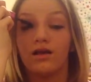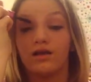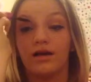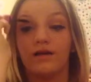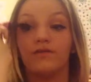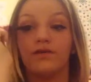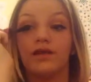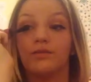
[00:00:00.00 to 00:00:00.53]
I
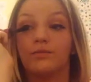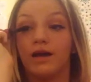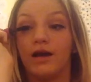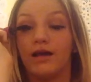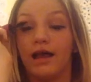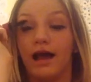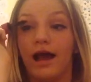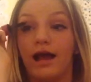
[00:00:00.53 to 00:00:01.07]
feel like my
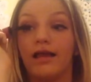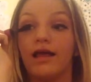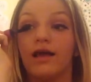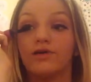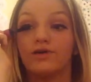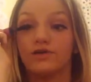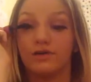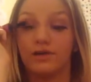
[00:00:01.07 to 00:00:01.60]

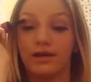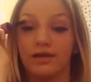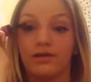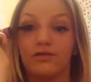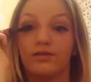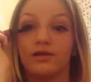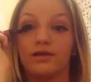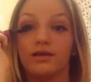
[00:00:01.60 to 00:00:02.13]
eyelashes are like the
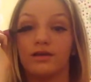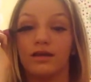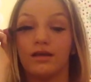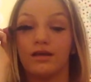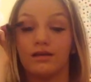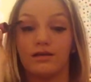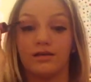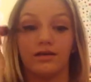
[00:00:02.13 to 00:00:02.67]
only thing that
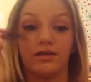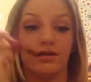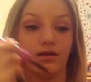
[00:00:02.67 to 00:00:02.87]
look good.